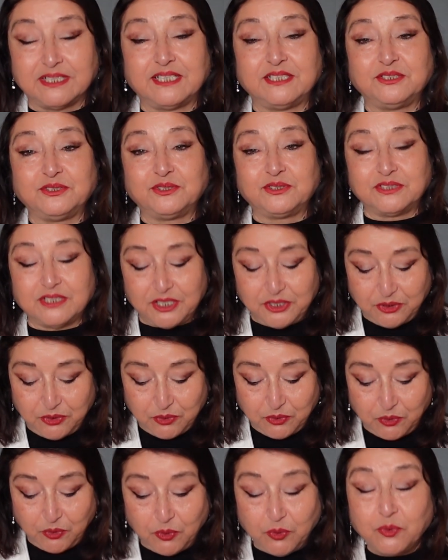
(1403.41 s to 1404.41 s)
that you start
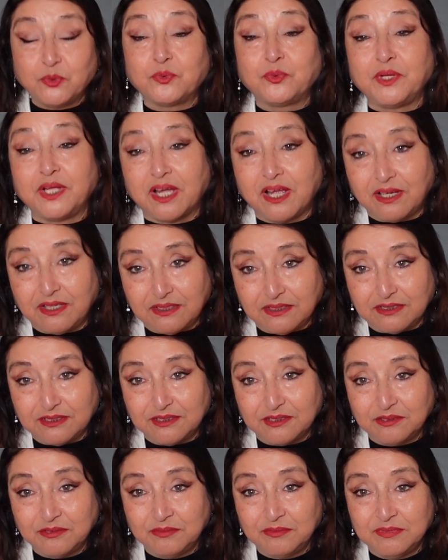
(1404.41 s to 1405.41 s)
your new reality.